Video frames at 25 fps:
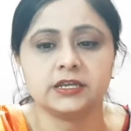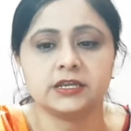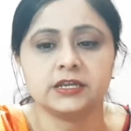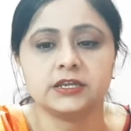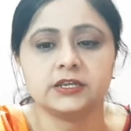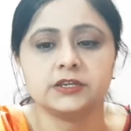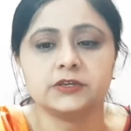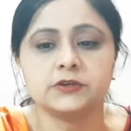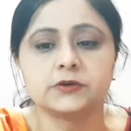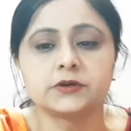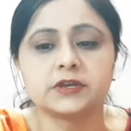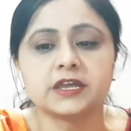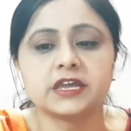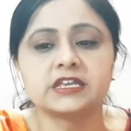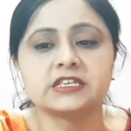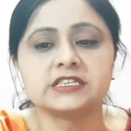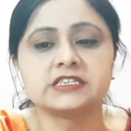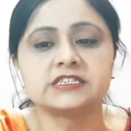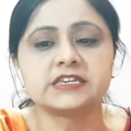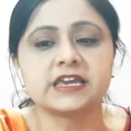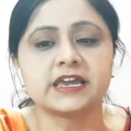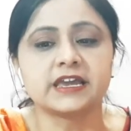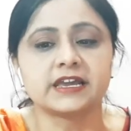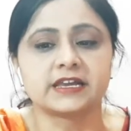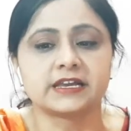You can
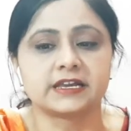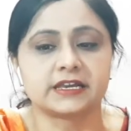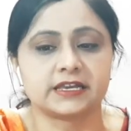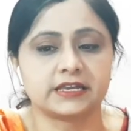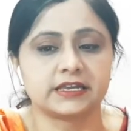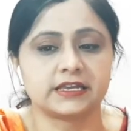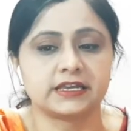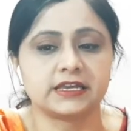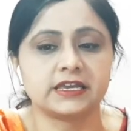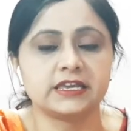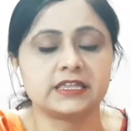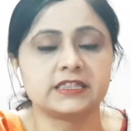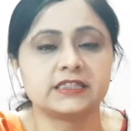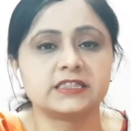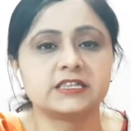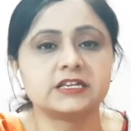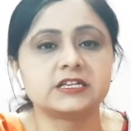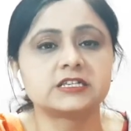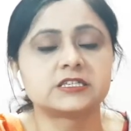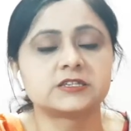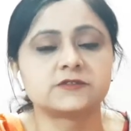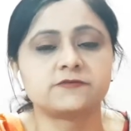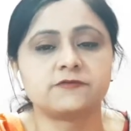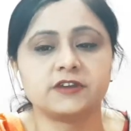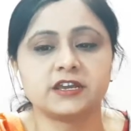check in
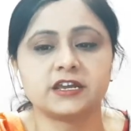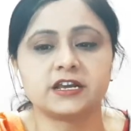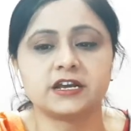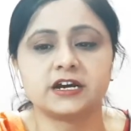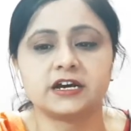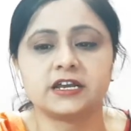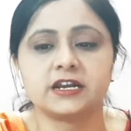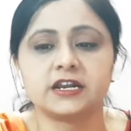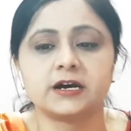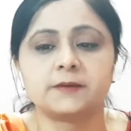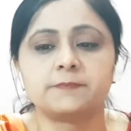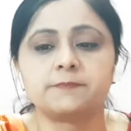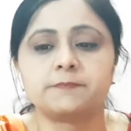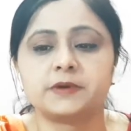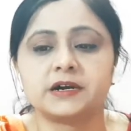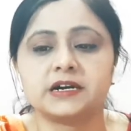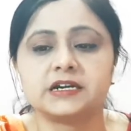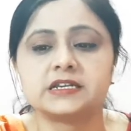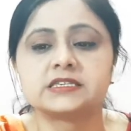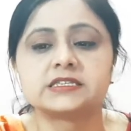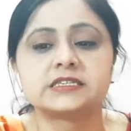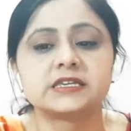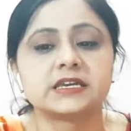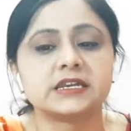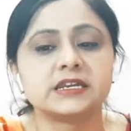this figure a
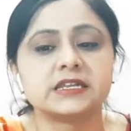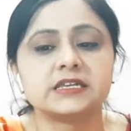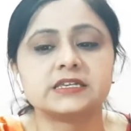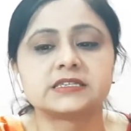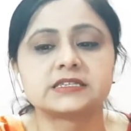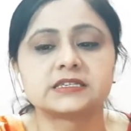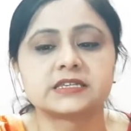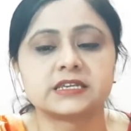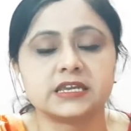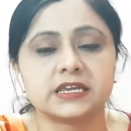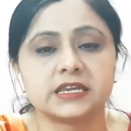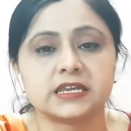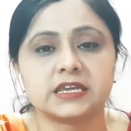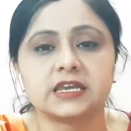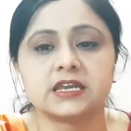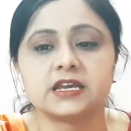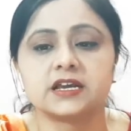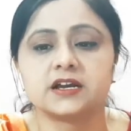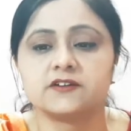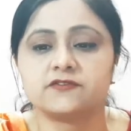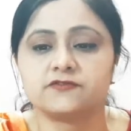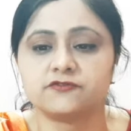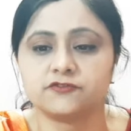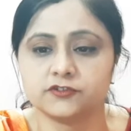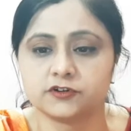person is kicking
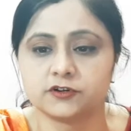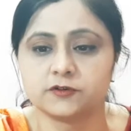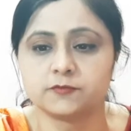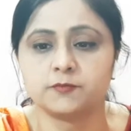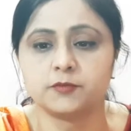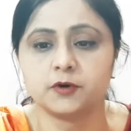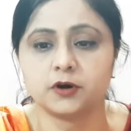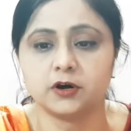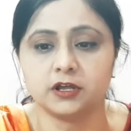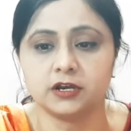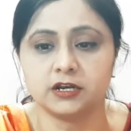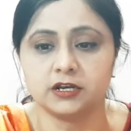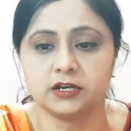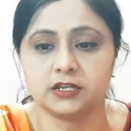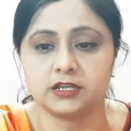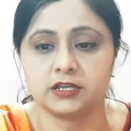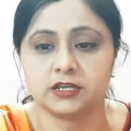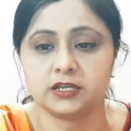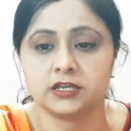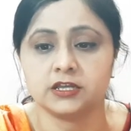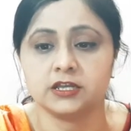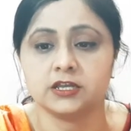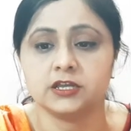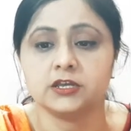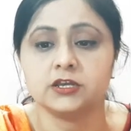a football.
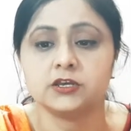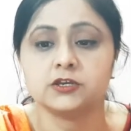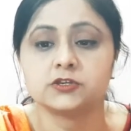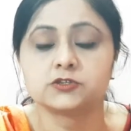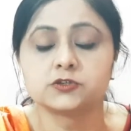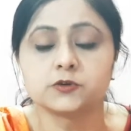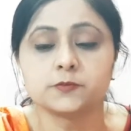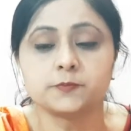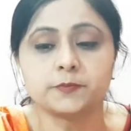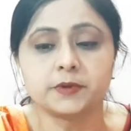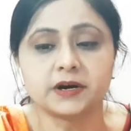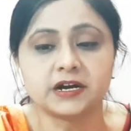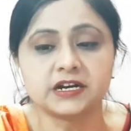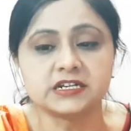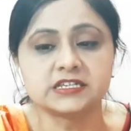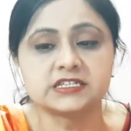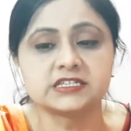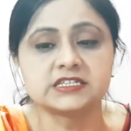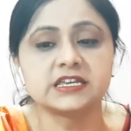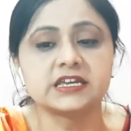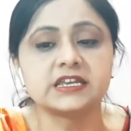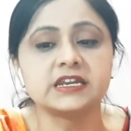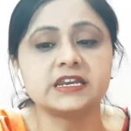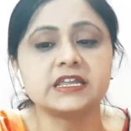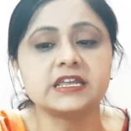So
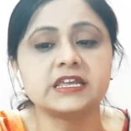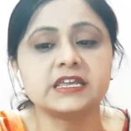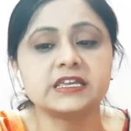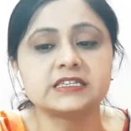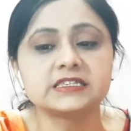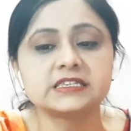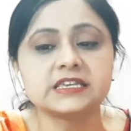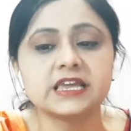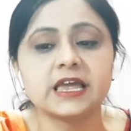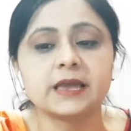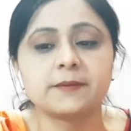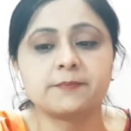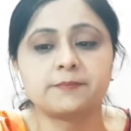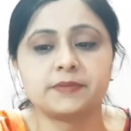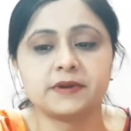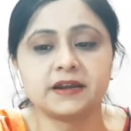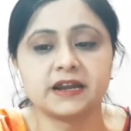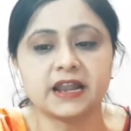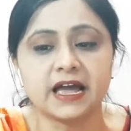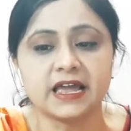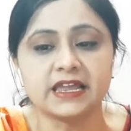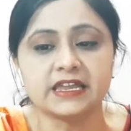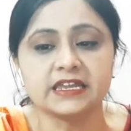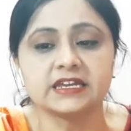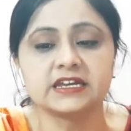person is
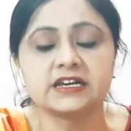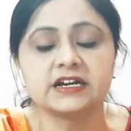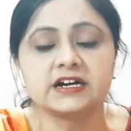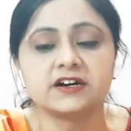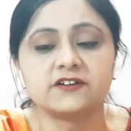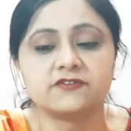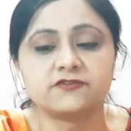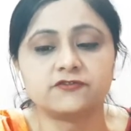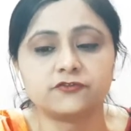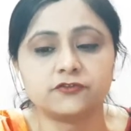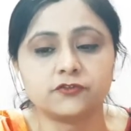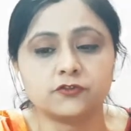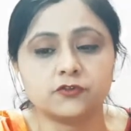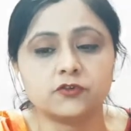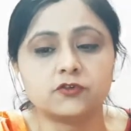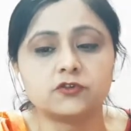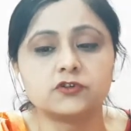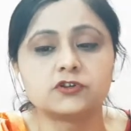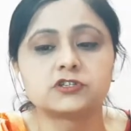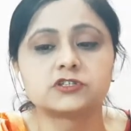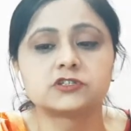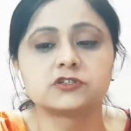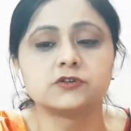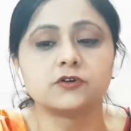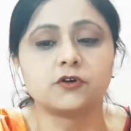applying a
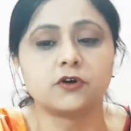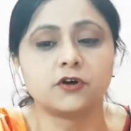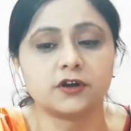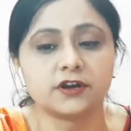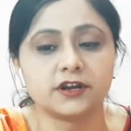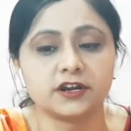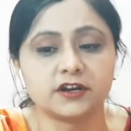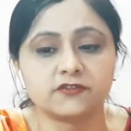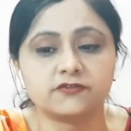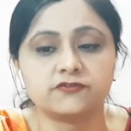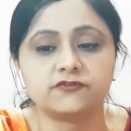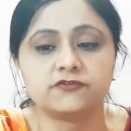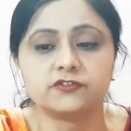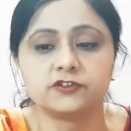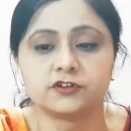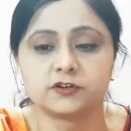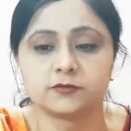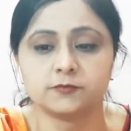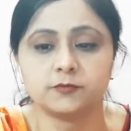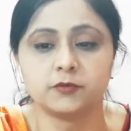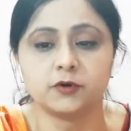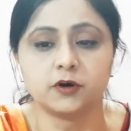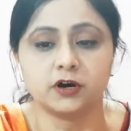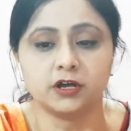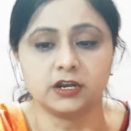force on a
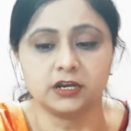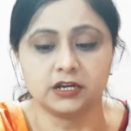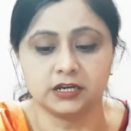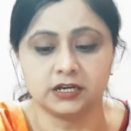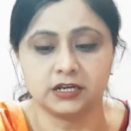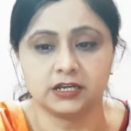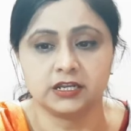football.